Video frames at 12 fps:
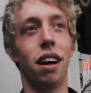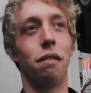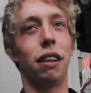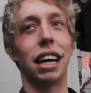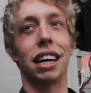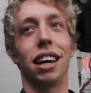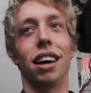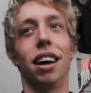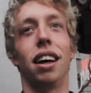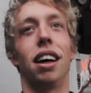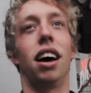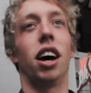like
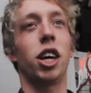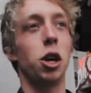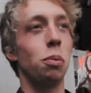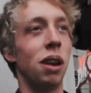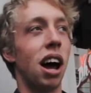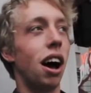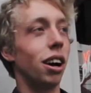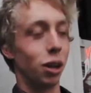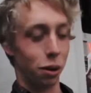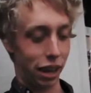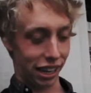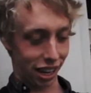a human hug,
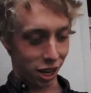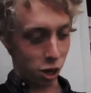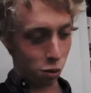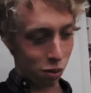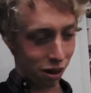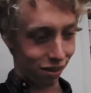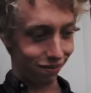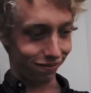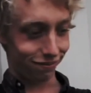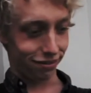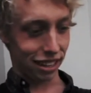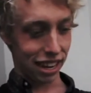or like a human
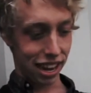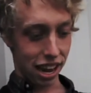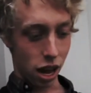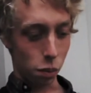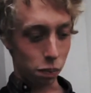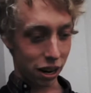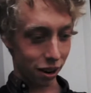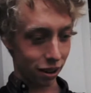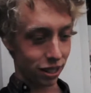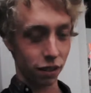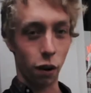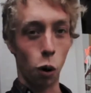
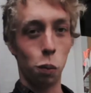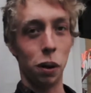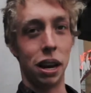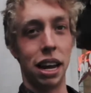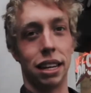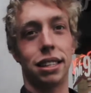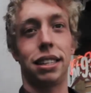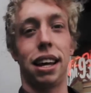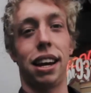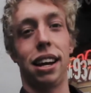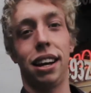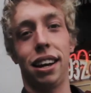appearance of openness,
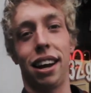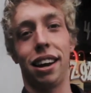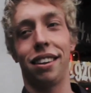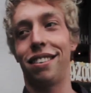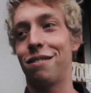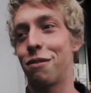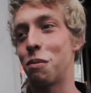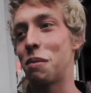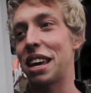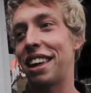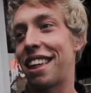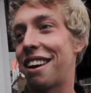that it for
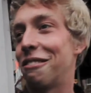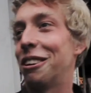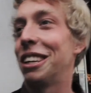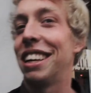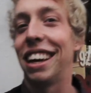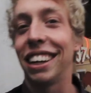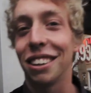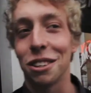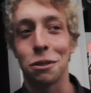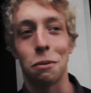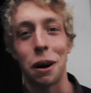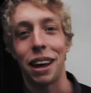me, that really like
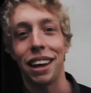is what